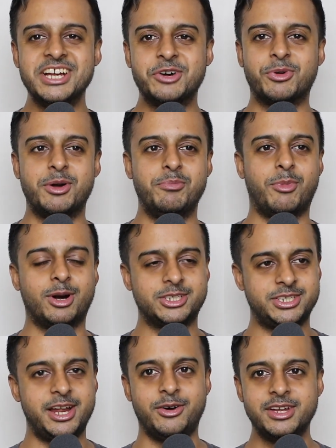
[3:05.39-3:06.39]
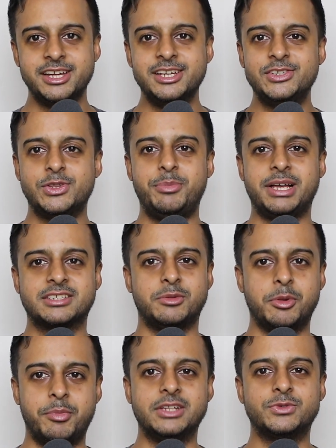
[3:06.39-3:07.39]
We're in March now, so the past couple
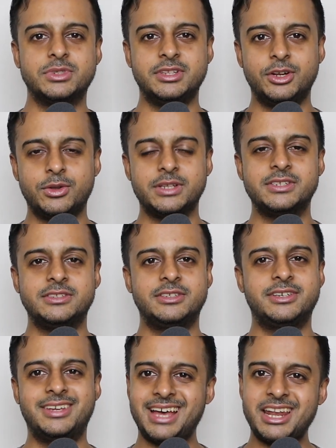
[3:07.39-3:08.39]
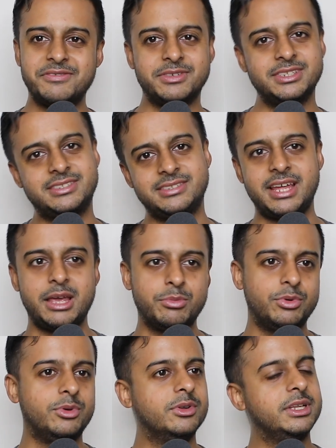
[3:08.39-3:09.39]
of months was a little kind of
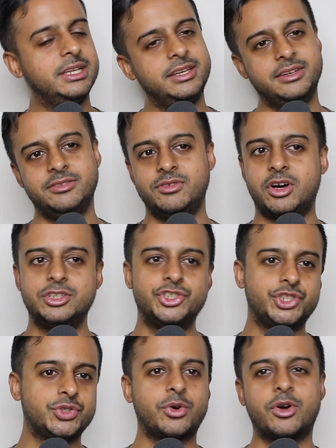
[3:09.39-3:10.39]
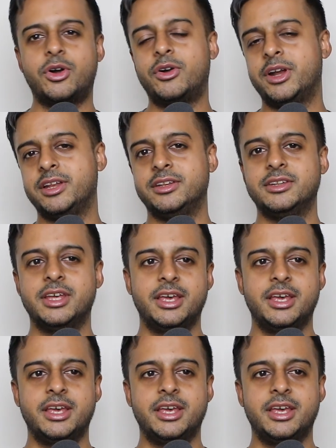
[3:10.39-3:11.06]
unstable and unsure, and